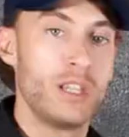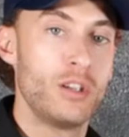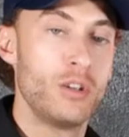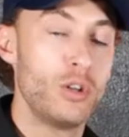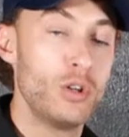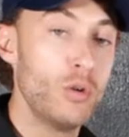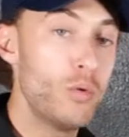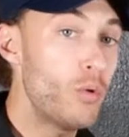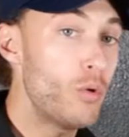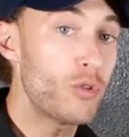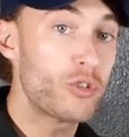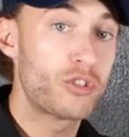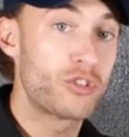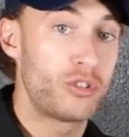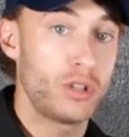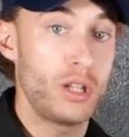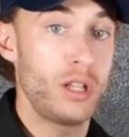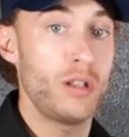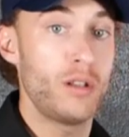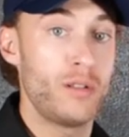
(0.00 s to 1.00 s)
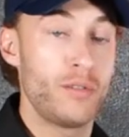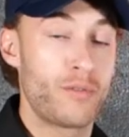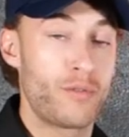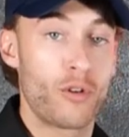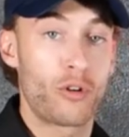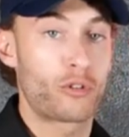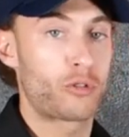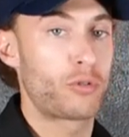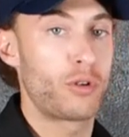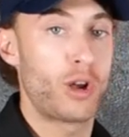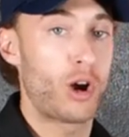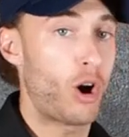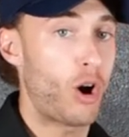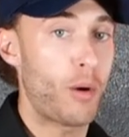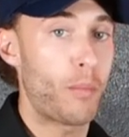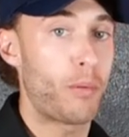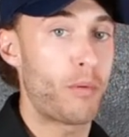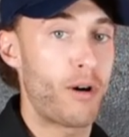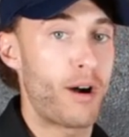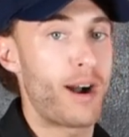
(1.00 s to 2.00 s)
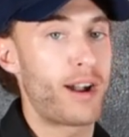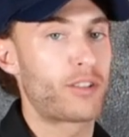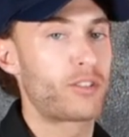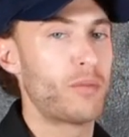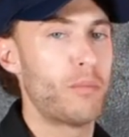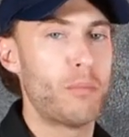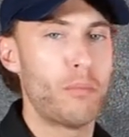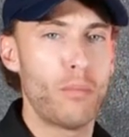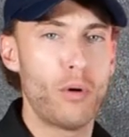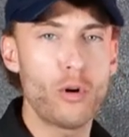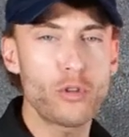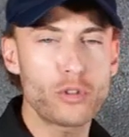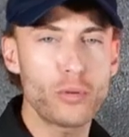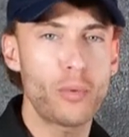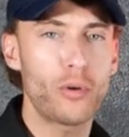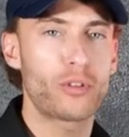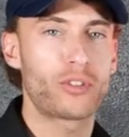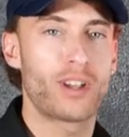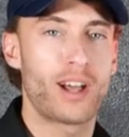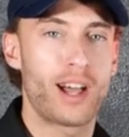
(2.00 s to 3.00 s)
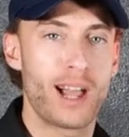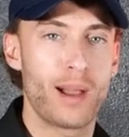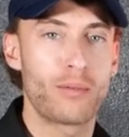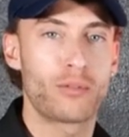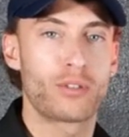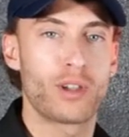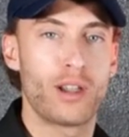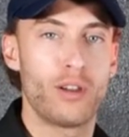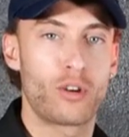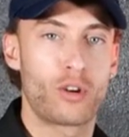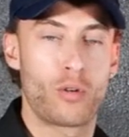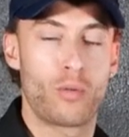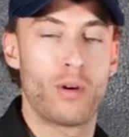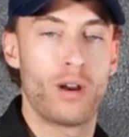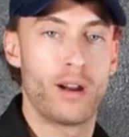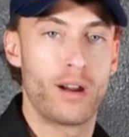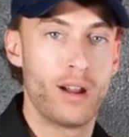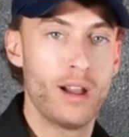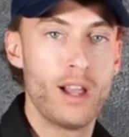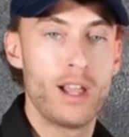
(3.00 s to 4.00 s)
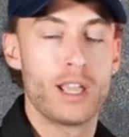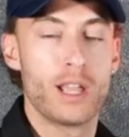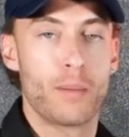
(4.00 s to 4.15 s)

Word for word: You, you will see first free heart blocks multiple times throughout your career.